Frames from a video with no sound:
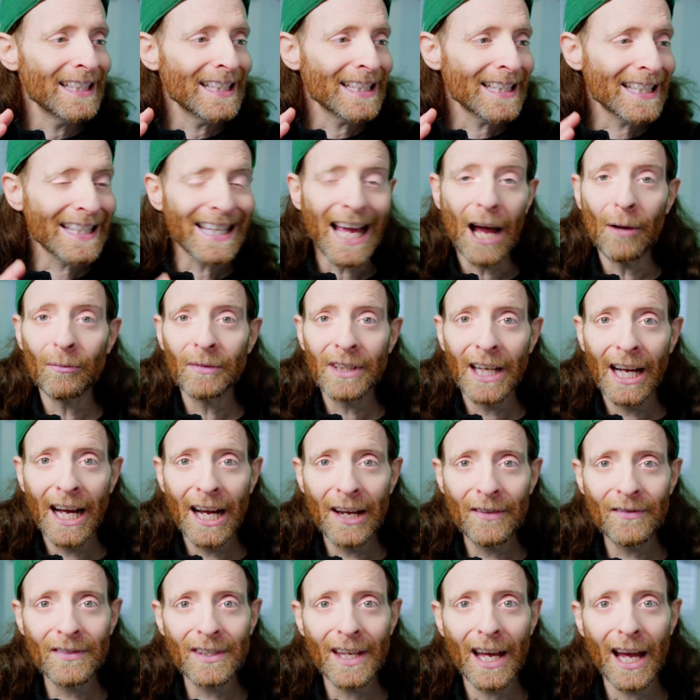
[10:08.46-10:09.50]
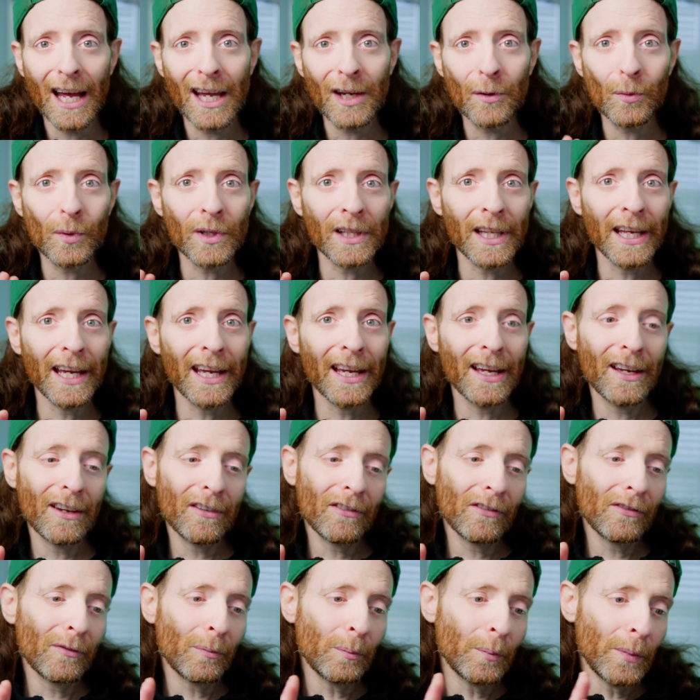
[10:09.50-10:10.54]
sometimes I will
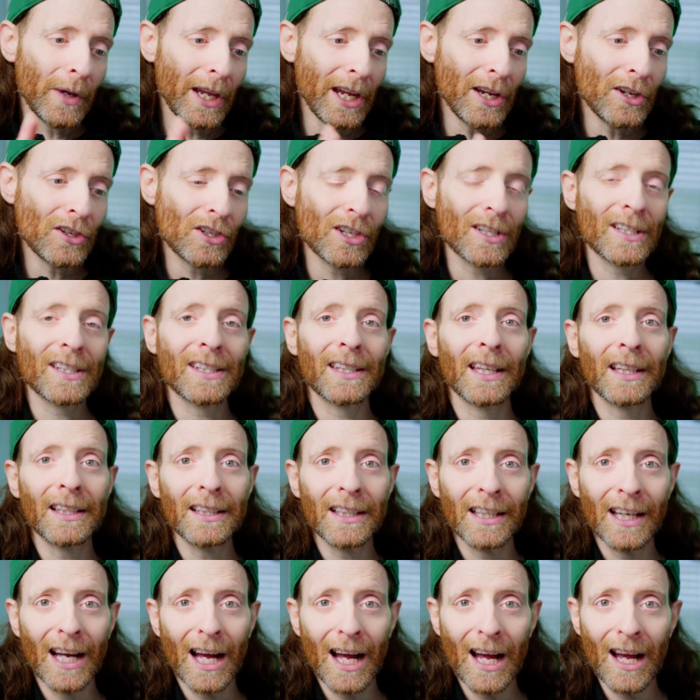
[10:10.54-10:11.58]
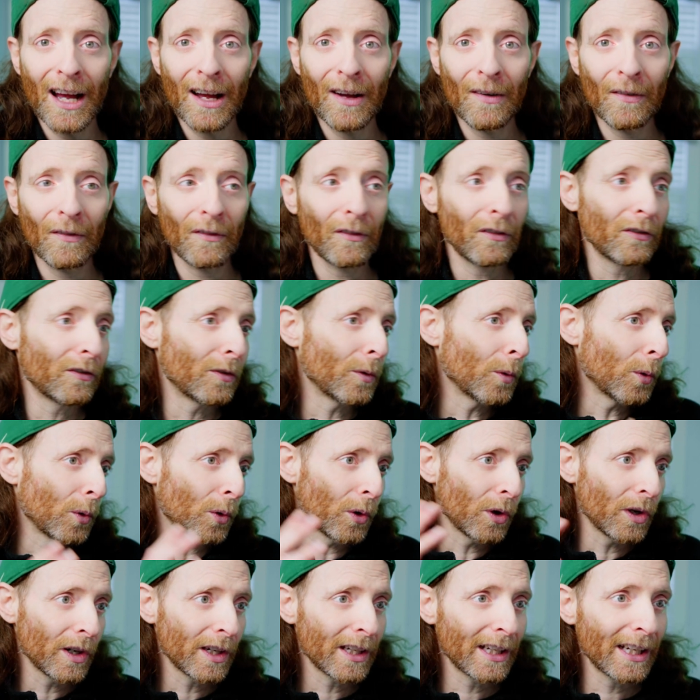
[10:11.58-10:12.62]
have patients that come
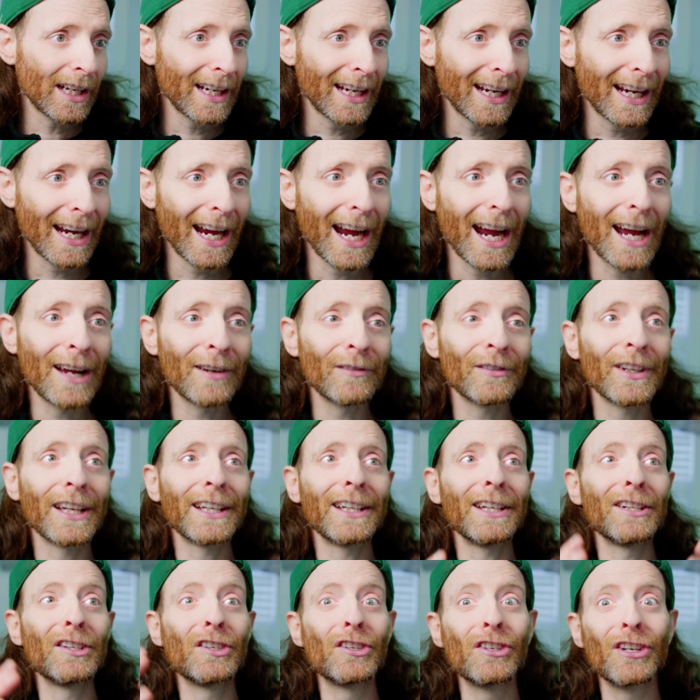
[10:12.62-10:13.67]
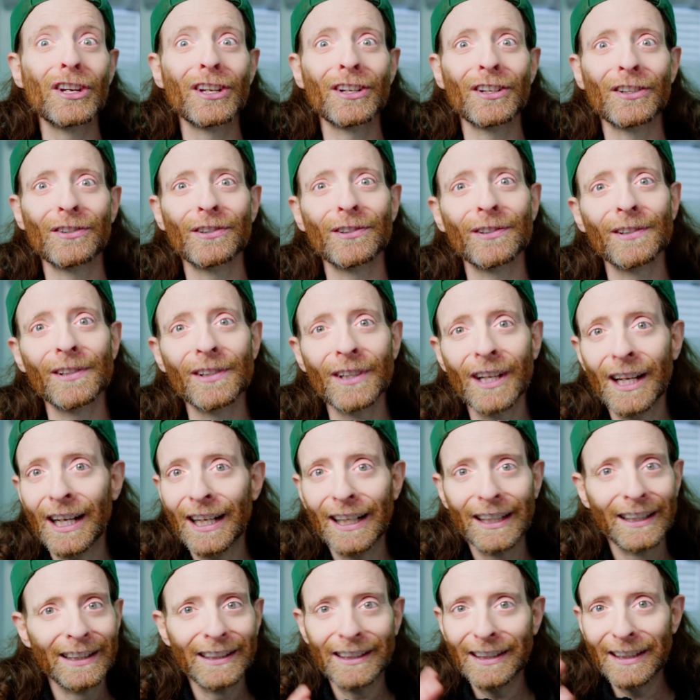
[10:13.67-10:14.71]
for kind of like a general
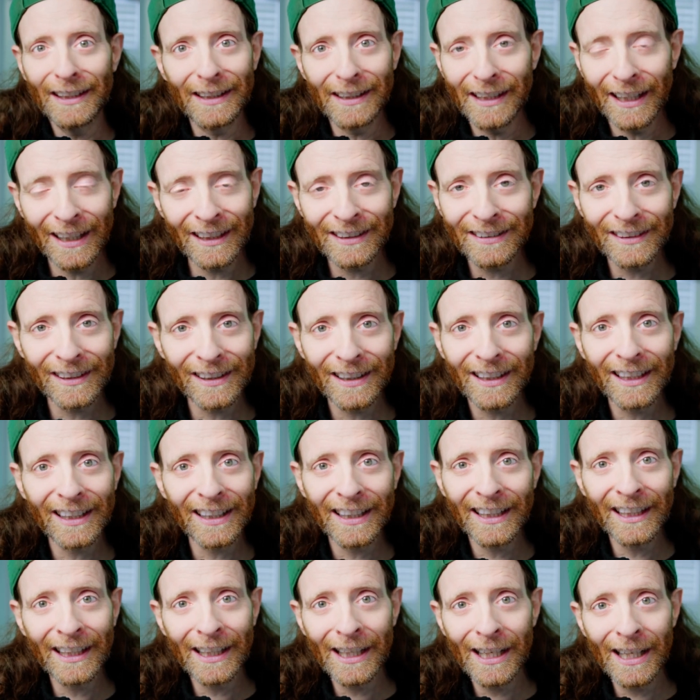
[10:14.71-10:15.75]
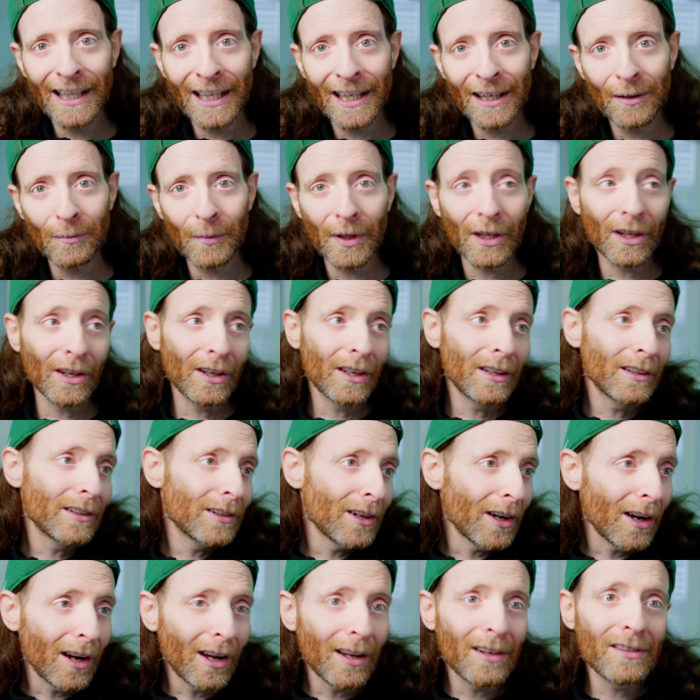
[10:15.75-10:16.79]
dental cleaning
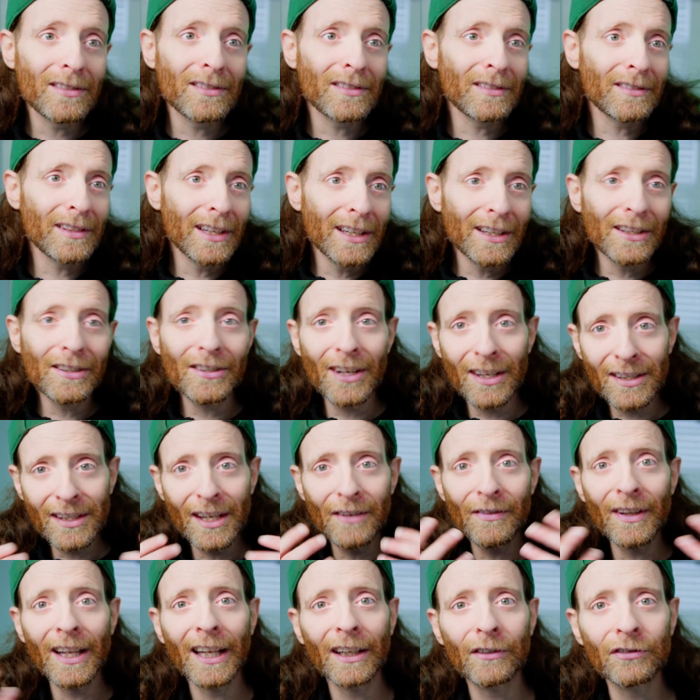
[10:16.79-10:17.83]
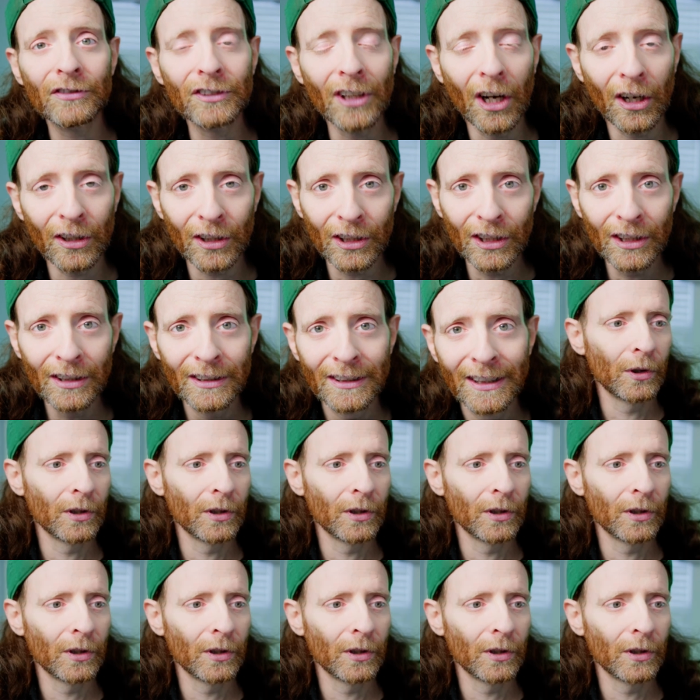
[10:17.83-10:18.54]
because they just have a lot of tartar,